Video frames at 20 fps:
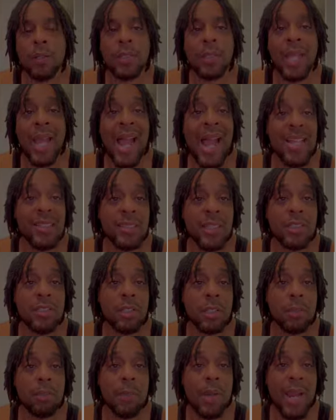guys that
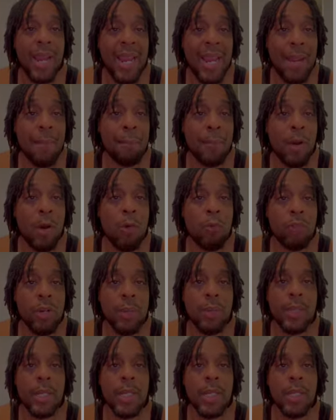took my hand bone
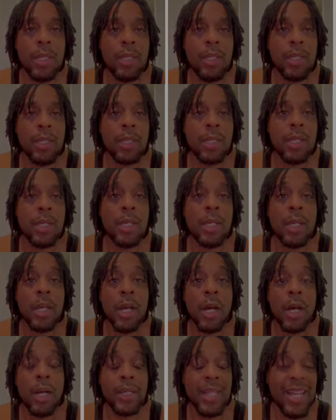remedy
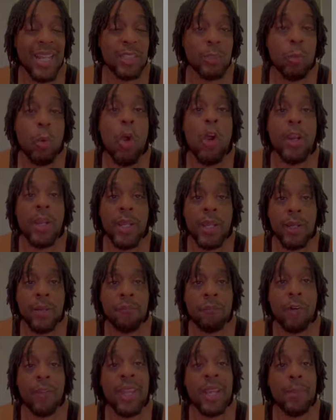that is working
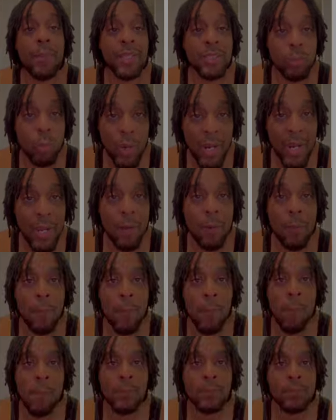for them as well.
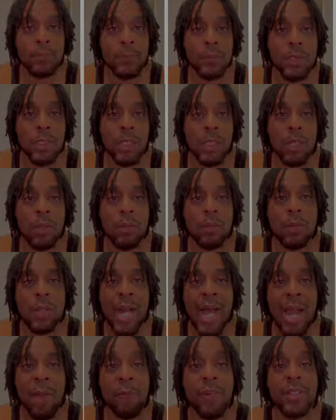You know,
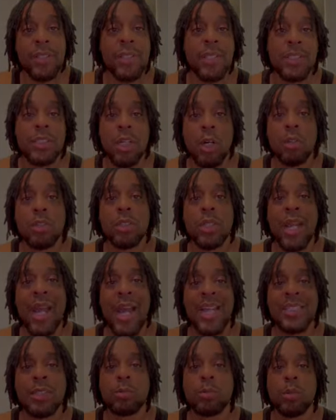I originally told you
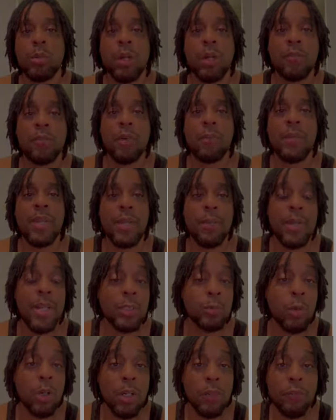guys it was working for me, but
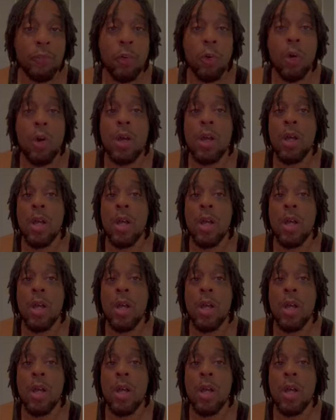it's working for